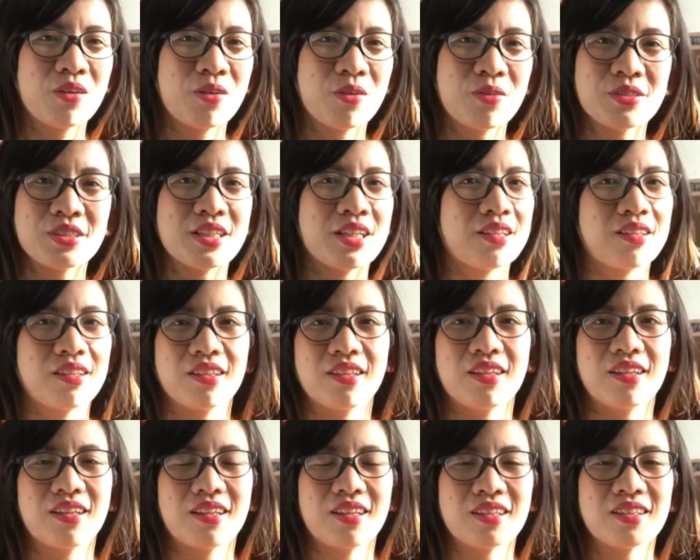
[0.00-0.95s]
knows that
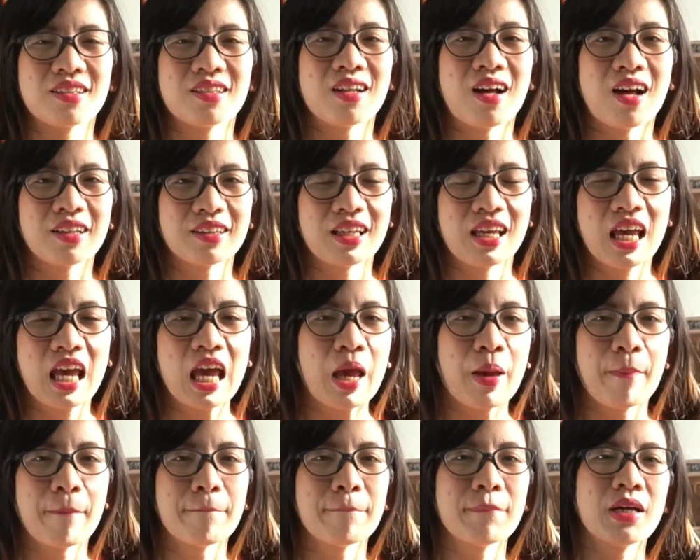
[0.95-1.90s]
it's not
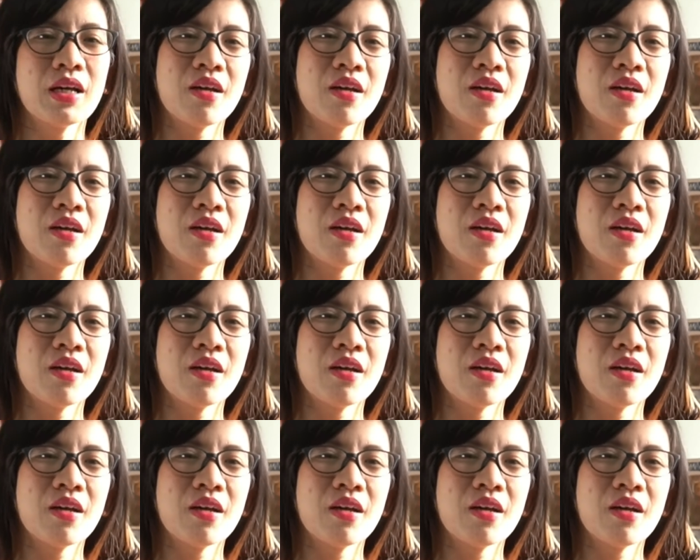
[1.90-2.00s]
him,